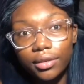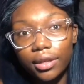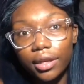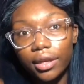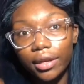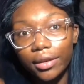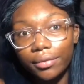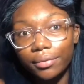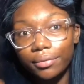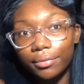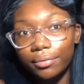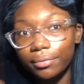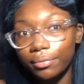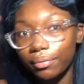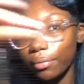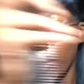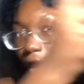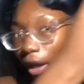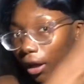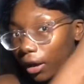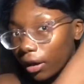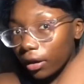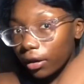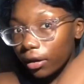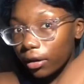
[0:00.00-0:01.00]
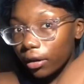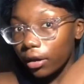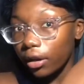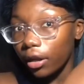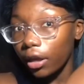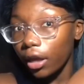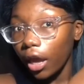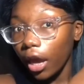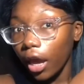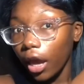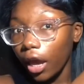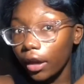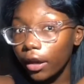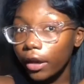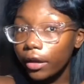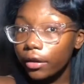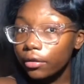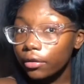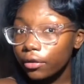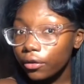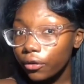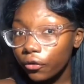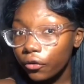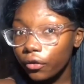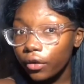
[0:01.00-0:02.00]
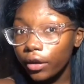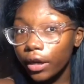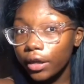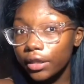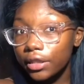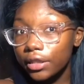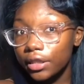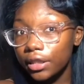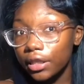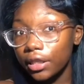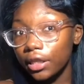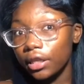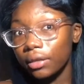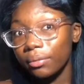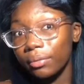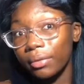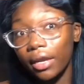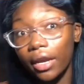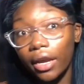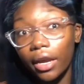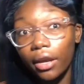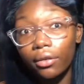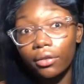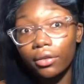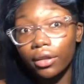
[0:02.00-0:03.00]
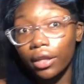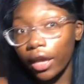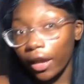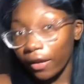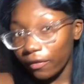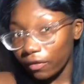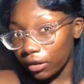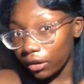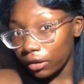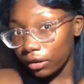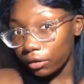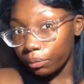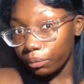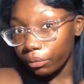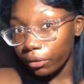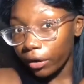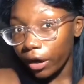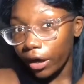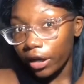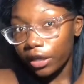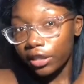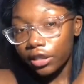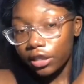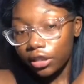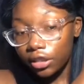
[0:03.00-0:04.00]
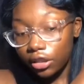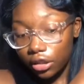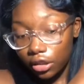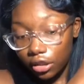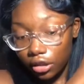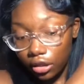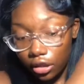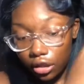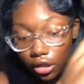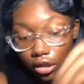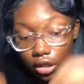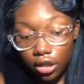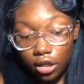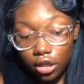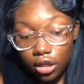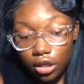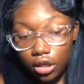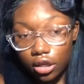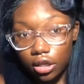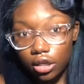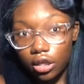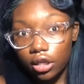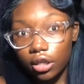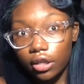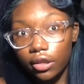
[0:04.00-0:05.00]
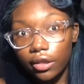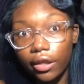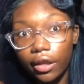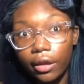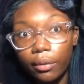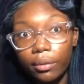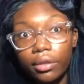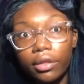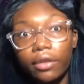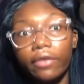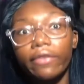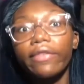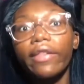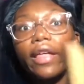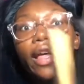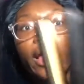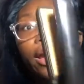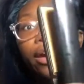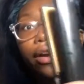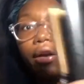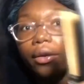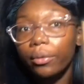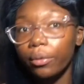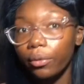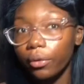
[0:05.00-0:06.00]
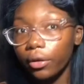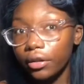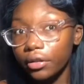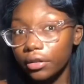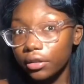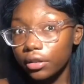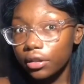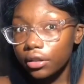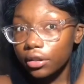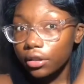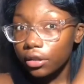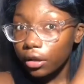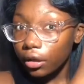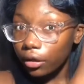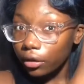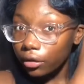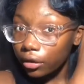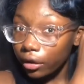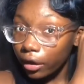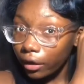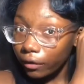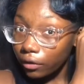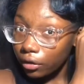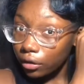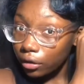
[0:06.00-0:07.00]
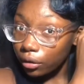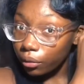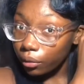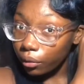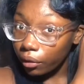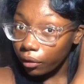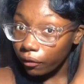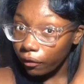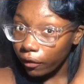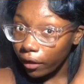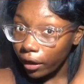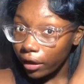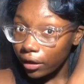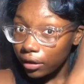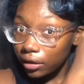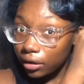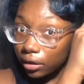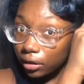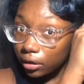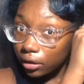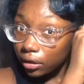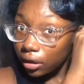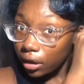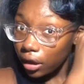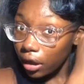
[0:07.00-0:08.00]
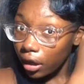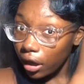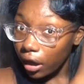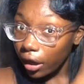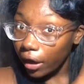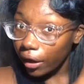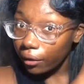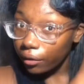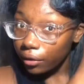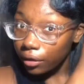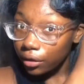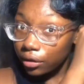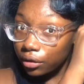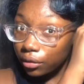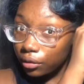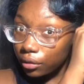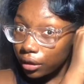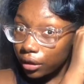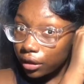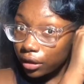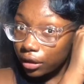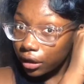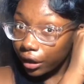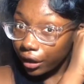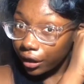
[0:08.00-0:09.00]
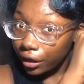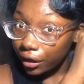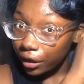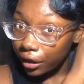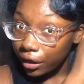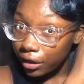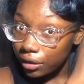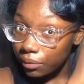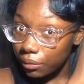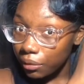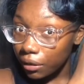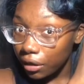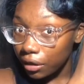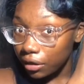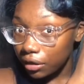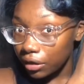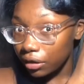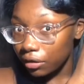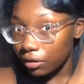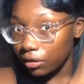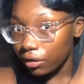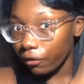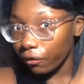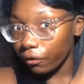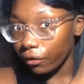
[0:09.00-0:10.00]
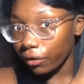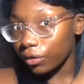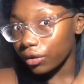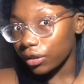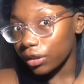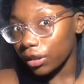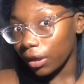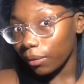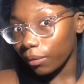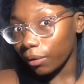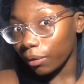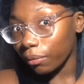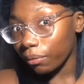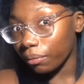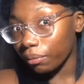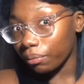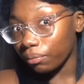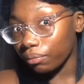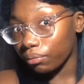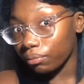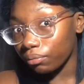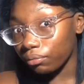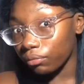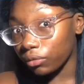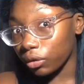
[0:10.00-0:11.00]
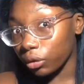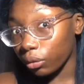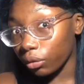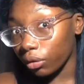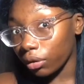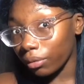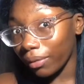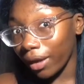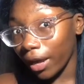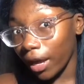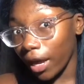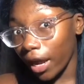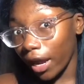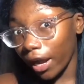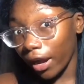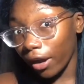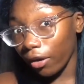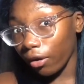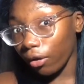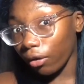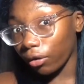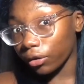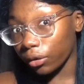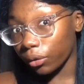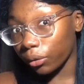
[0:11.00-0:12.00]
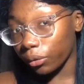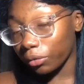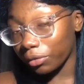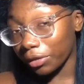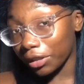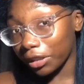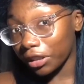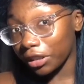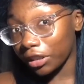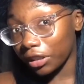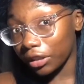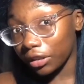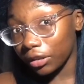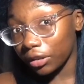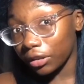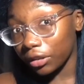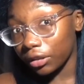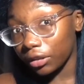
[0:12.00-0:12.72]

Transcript: Get back. And I don't know if you guys see, but I only have to press like with the flat iron once. I only have to do one flash. I only do this like this because this is the first time I'm doing my hair on a wig.